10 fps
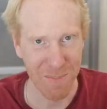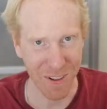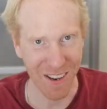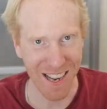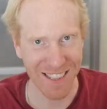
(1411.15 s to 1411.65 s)

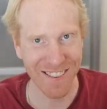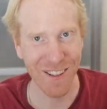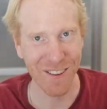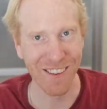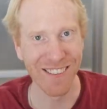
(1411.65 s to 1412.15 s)
But the last
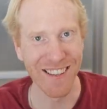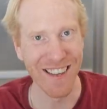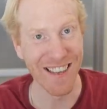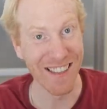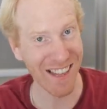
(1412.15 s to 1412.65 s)

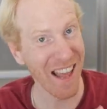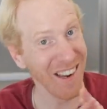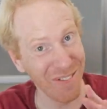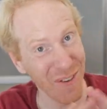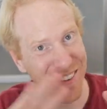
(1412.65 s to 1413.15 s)
subtlety is
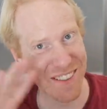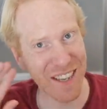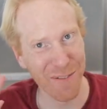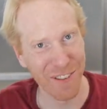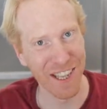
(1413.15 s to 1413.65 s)

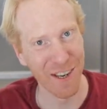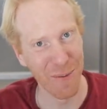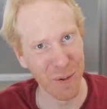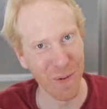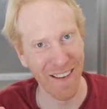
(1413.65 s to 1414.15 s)
everything I've said
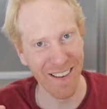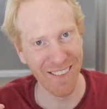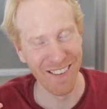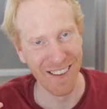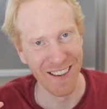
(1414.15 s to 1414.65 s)
up to
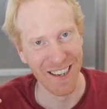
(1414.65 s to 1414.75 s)
now